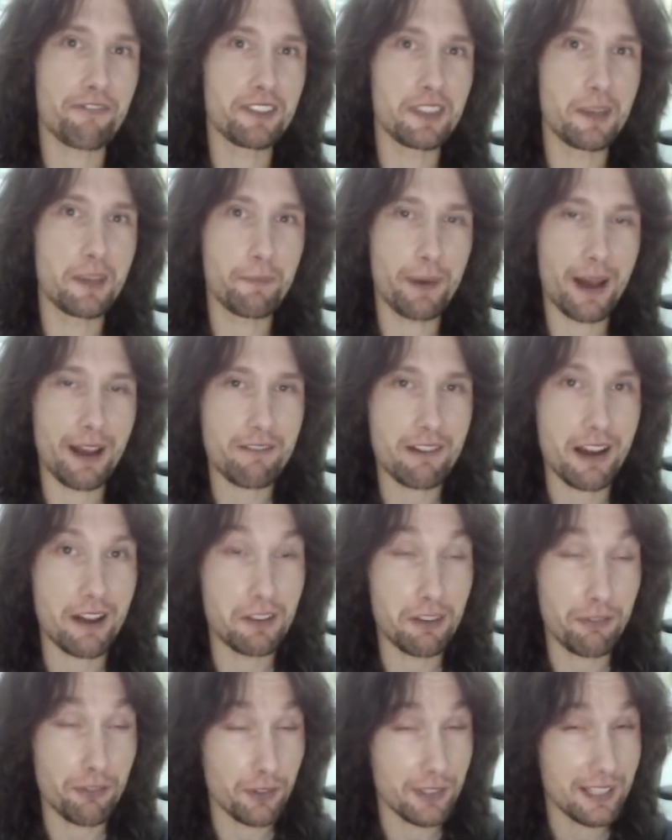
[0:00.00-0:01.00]
in the background
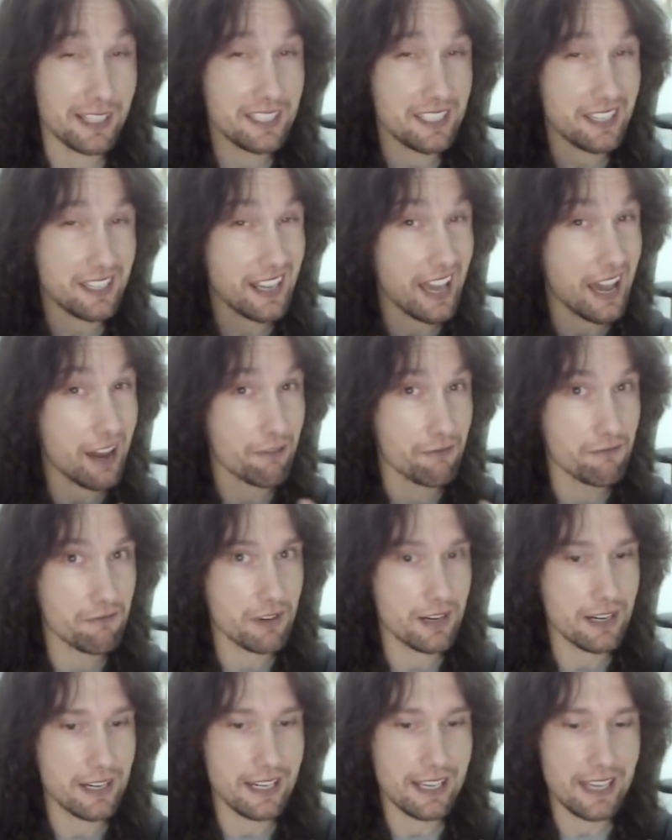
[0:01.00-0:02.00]
if you're listening out
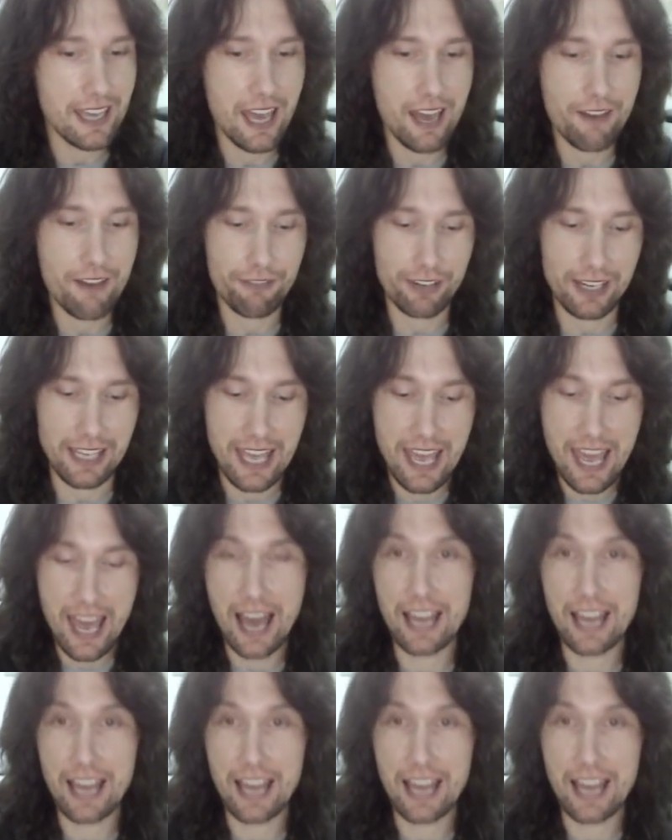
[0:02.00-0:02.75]
really carefully